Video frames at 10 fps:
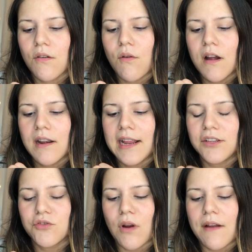Quad Eye
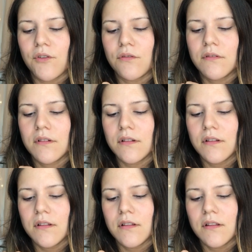Travel.
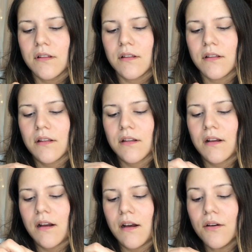
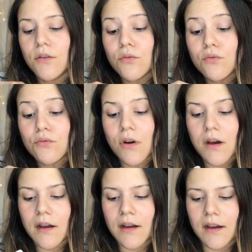
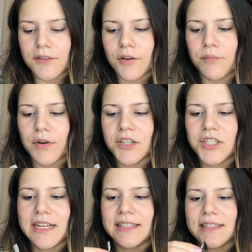Oh, they're
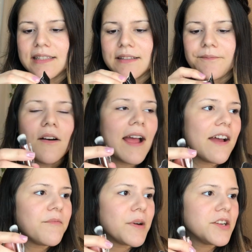brushes. Oh, I
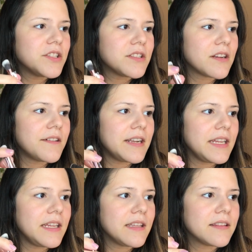have brushes
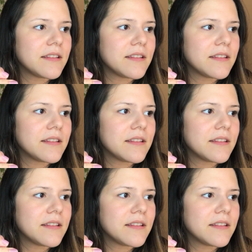already.